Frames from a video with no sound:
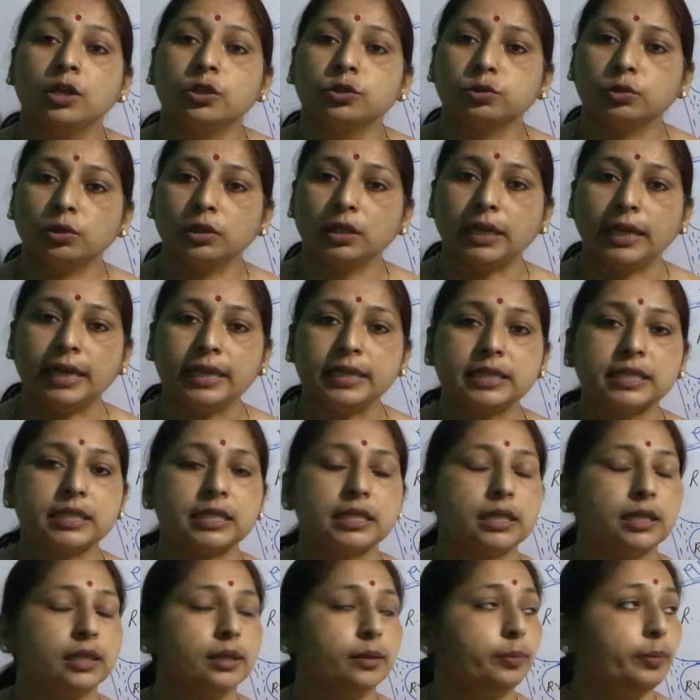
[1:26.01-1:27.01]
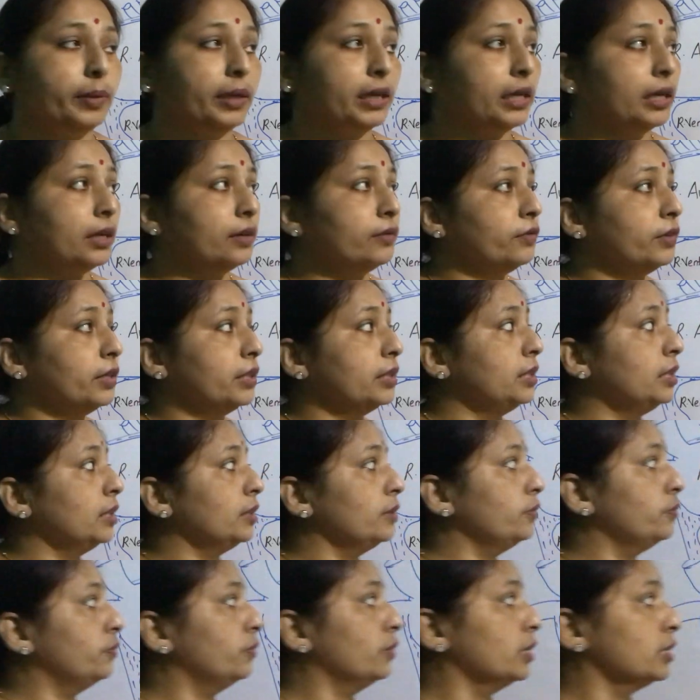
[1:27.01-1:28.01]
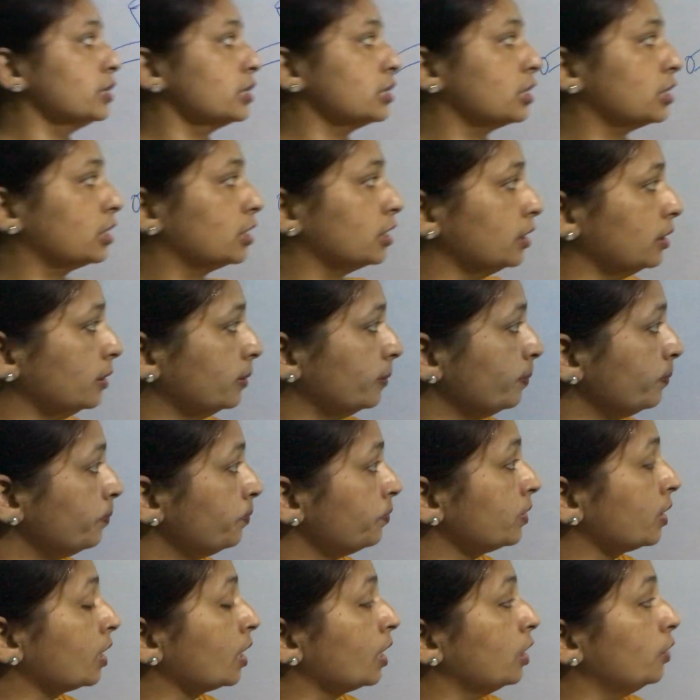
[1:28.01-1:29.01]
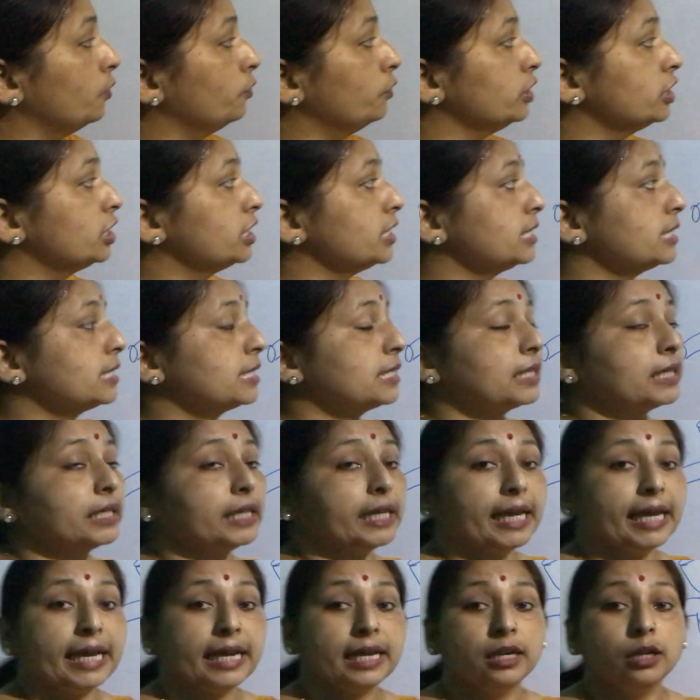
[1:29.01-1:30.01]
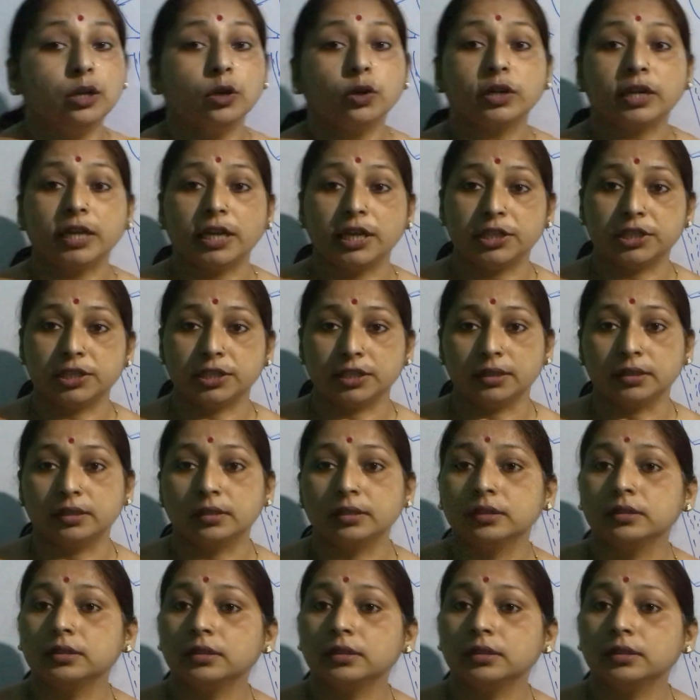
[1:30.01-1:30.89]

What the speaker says: So let's begin with the first term, which is location.